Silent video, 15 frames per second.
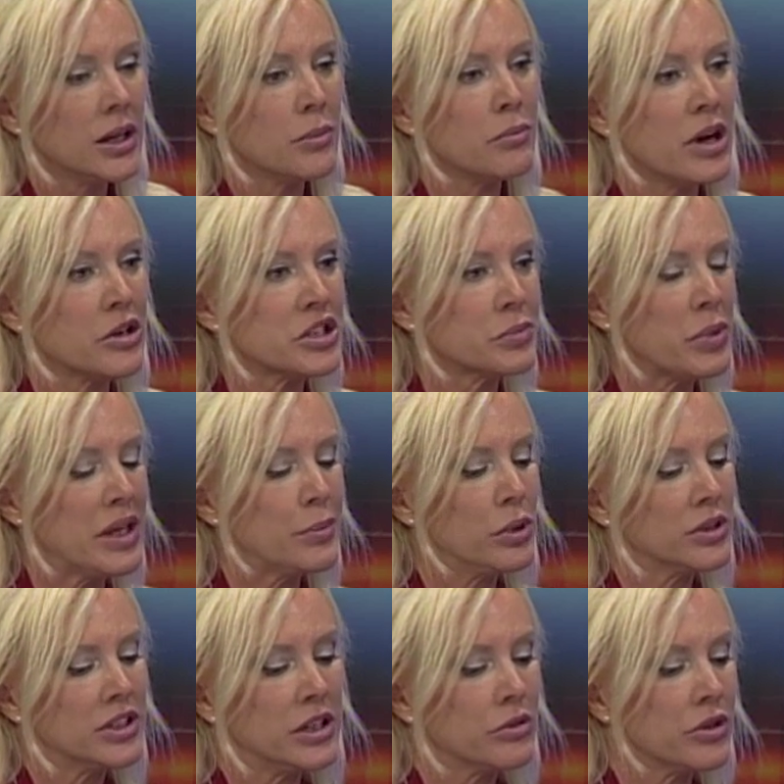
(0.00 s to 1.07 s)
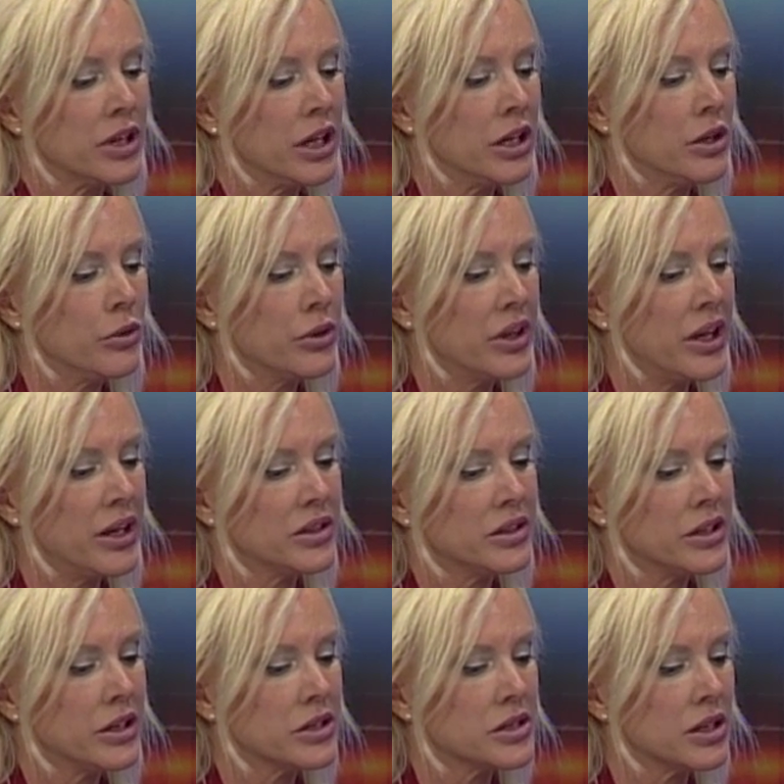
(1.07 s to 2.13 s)
Most people don't know that
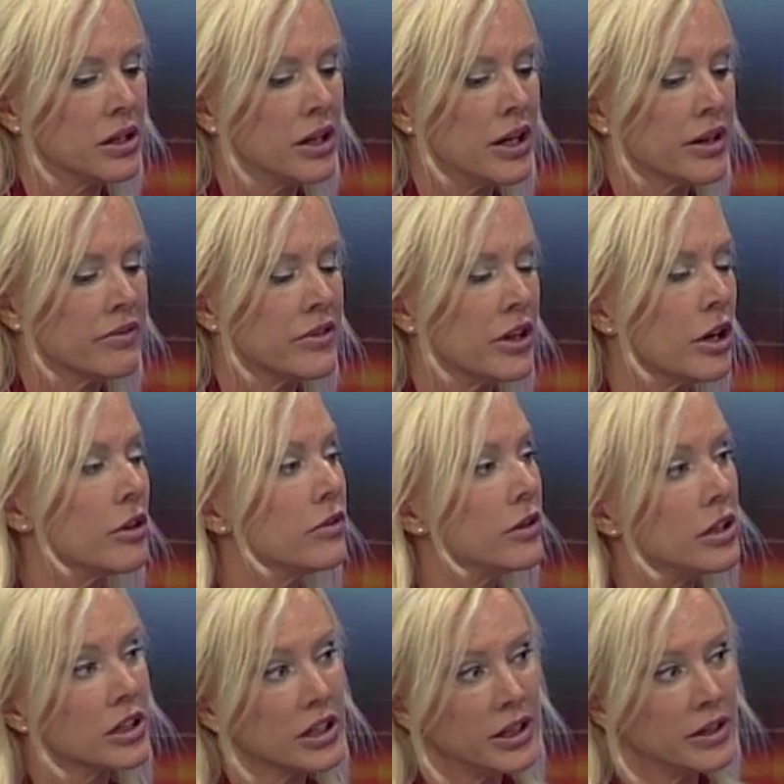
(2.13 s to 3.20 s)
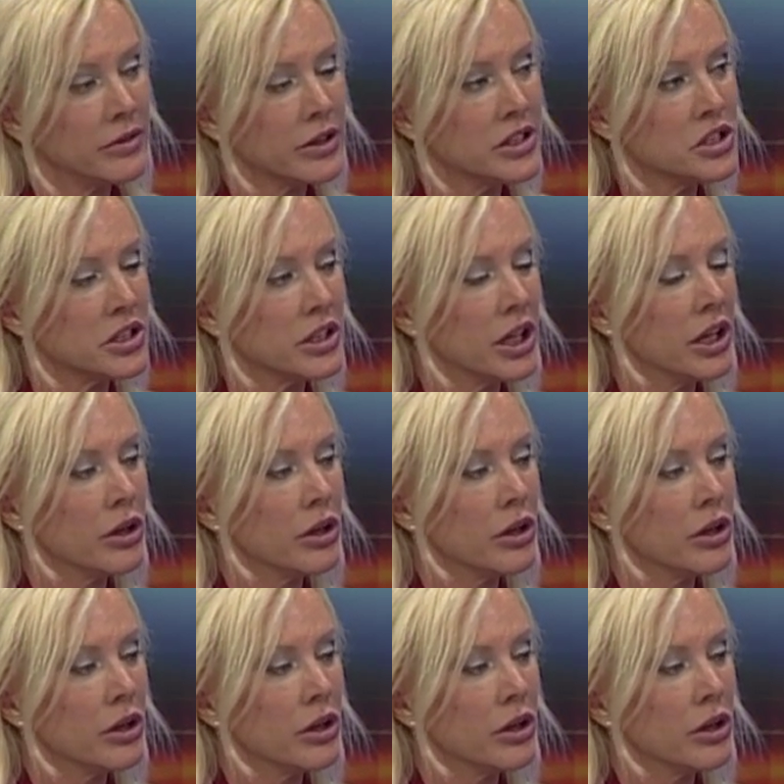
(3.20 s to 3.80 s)
there's a lot of no-fault coverage,